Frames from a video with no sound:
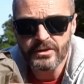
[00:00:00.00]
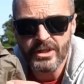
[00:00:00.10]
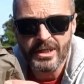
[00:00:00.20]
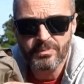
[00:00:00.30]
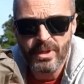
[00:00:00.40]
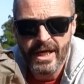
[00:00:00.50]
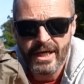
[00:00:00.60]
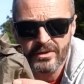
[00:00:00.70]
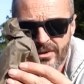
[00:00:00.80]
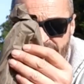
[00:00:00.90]
Six
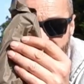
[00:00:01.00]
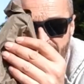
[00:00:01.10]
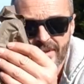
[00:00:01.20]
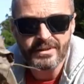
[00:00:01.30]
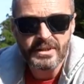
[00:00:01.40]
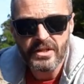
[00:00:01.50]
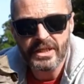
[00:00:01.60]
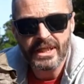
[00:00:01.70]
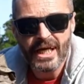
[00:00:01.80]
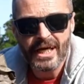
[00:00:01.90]
pegs,
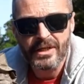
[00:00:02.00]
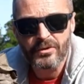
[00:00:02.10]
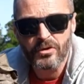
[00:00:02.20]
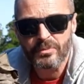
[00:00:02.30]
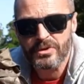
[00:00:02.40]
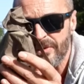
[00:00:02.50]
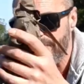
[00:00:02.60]
three guy ropes.